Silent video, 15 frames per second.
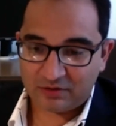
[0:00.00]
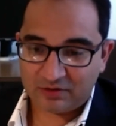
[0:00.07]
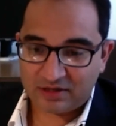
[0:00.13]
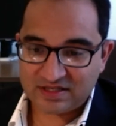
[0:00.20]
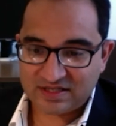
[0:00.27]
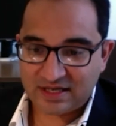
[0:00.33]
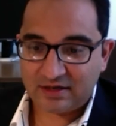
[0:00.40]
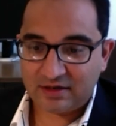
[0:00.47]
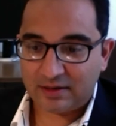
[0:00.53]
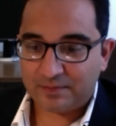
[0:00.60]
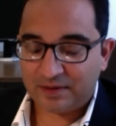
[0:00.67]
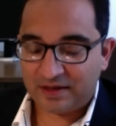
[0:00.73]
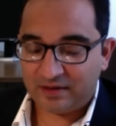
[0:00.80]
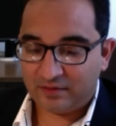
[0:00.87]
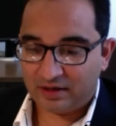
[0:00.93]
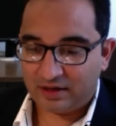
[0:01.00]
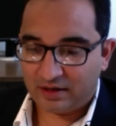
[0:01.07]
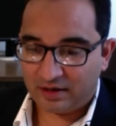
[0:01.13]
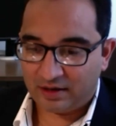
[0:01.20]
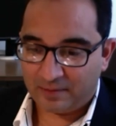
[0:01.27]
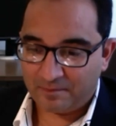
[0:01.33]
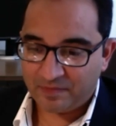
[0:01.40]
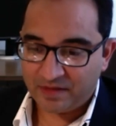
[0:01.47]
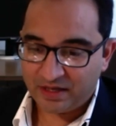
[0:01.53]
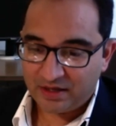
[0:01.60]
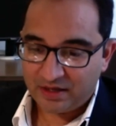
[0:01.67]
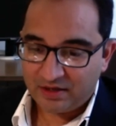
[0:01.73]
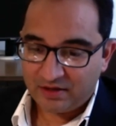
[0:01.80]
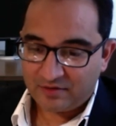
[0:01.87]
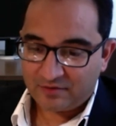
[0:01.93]
I set it up, and
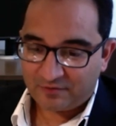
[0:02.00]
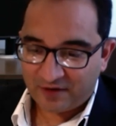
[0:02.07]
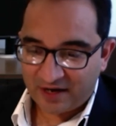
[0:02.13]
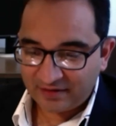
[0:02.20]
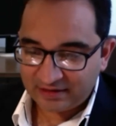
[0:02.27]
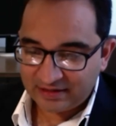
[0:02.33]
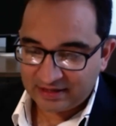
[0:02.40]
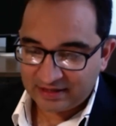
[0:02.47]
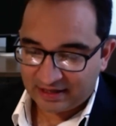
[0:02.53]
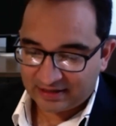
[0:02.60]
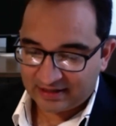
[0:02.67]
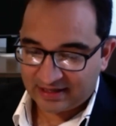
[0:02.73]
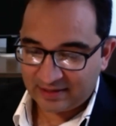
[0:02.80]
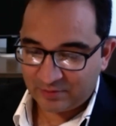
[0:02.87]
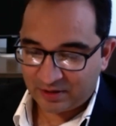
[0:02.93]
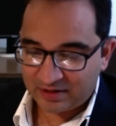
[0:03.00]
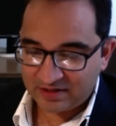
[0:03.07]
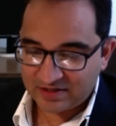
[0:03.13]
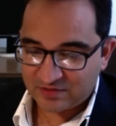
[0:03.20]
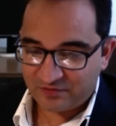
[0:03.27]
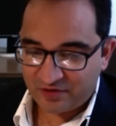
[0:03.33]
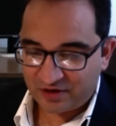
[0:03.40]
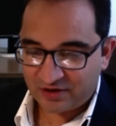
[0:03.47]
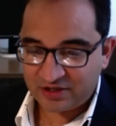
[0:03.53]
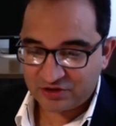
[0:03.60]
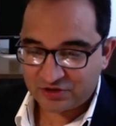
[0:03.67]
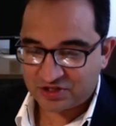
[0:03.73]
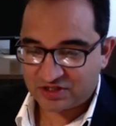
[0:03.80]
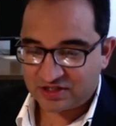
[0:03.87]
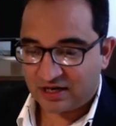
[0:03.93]
finally I came on this very
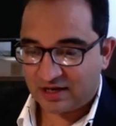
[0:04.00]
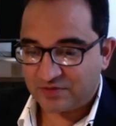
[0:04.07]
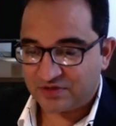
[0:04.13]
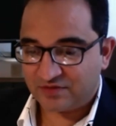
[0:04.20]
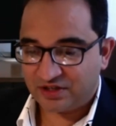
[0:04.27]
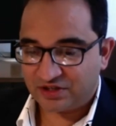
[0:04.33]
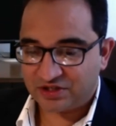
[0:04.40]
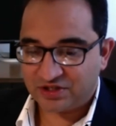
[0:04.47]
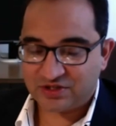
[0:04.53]
interesting observation.